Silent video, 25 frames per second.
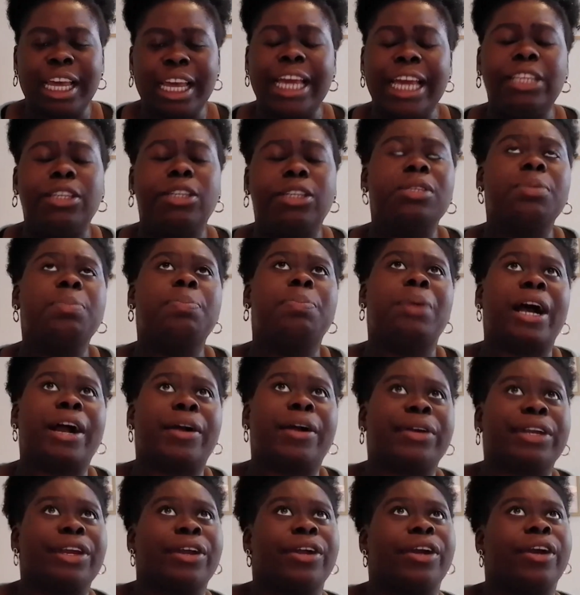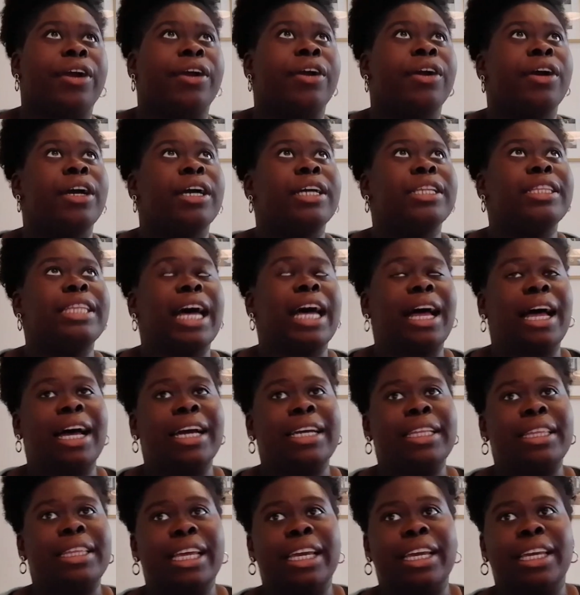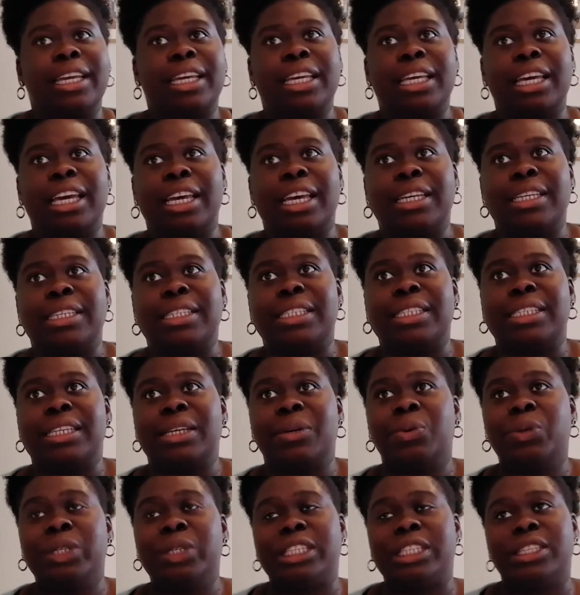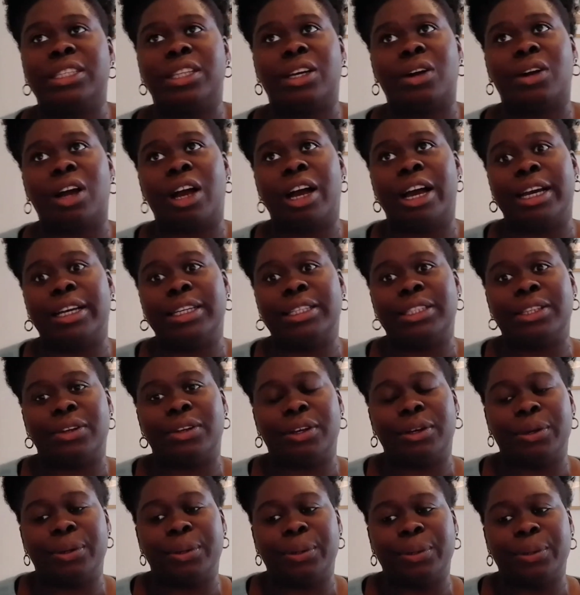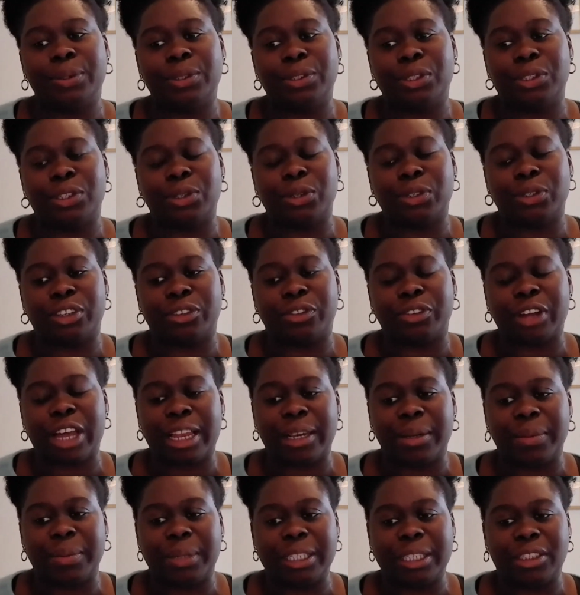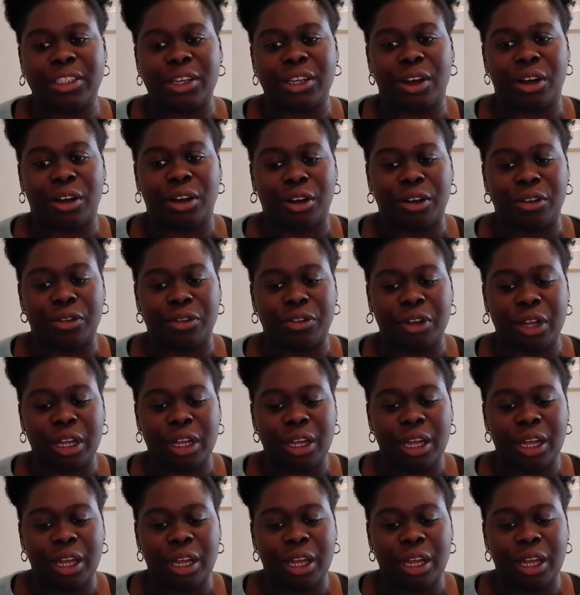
Another barrier that I think is within the sort of element of